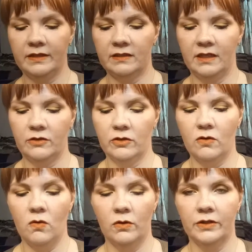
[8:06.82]
as an inner
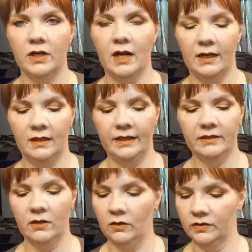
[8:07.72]
corner highlight
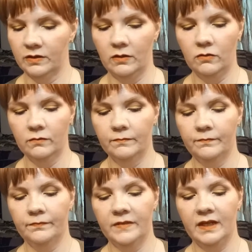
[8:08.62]
also.
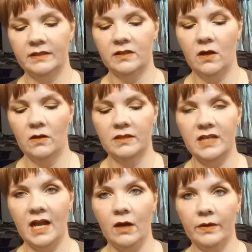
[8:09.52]
It's called
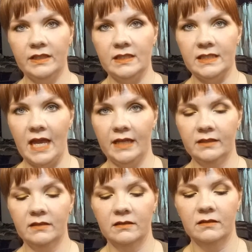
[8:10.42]
Now and Zen.